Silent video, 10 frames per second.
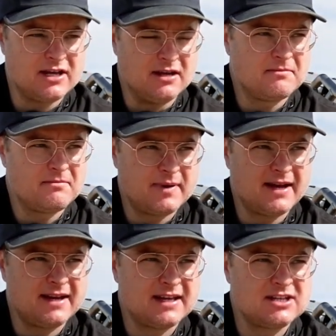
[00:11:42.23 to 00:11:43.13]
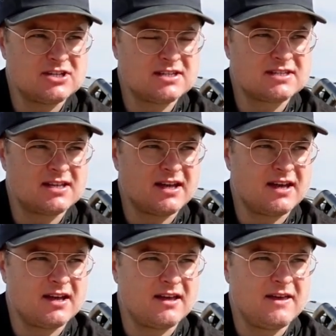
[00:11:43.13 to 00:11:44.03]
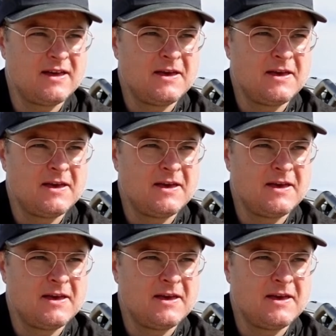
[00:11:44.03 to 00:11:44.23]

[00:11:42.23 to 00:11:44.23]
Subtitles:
it, but it just, again,